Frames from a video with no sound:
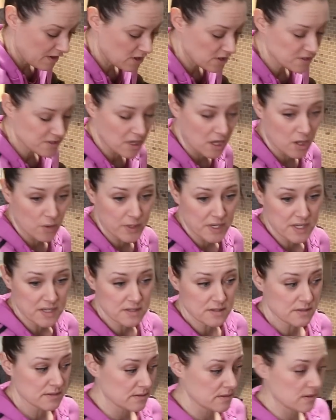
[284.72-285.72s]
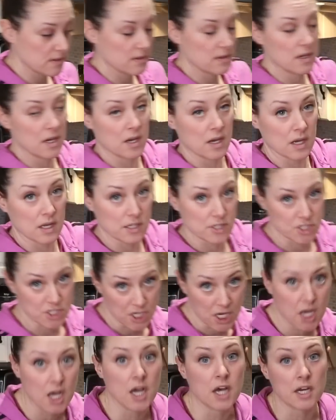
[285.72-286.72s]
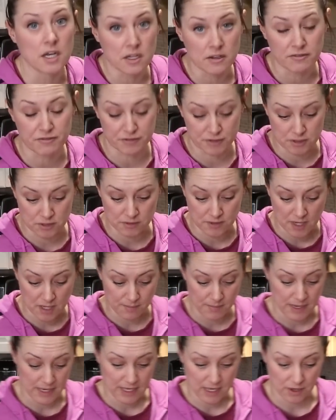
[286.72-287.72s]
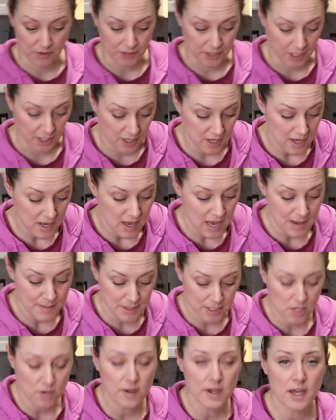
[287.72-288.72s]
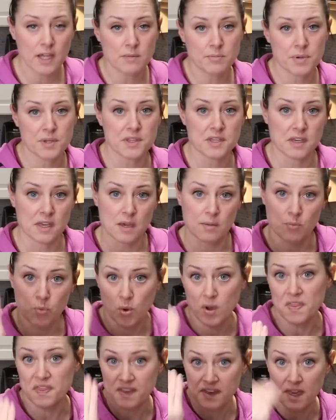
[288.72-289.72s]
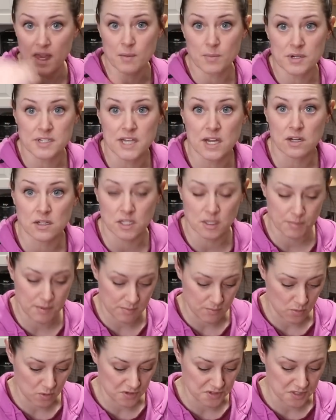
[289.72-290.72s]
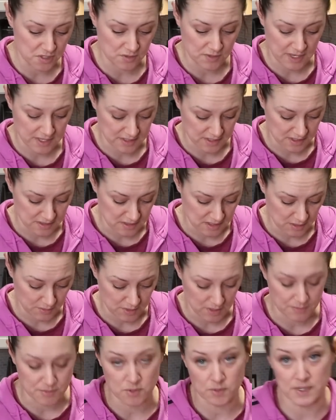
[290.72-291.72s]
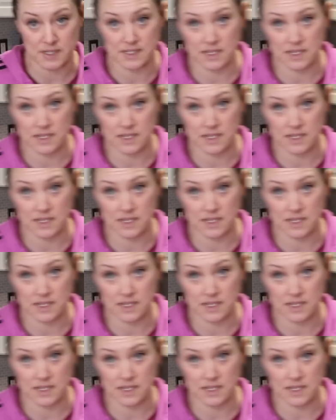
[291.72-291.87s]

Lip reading: There is always a ton of fruit on my counter. I'm gonna go ahead and point the camera down a little bit more so you guys can see what I'm doing